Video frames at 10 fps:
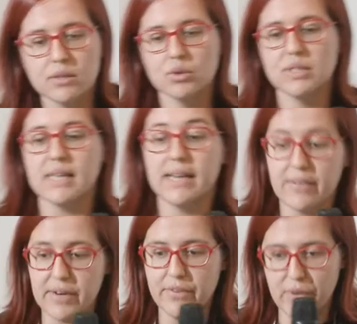So it's
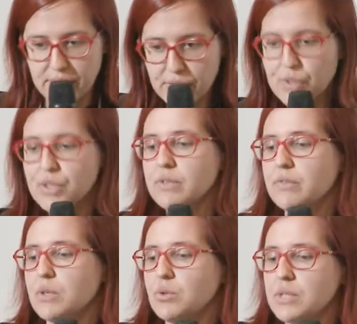another advantage,
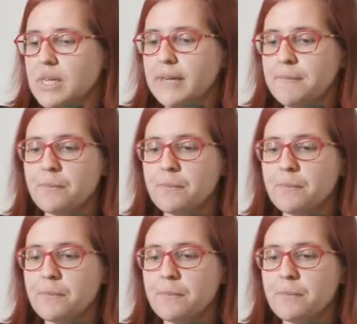we could say.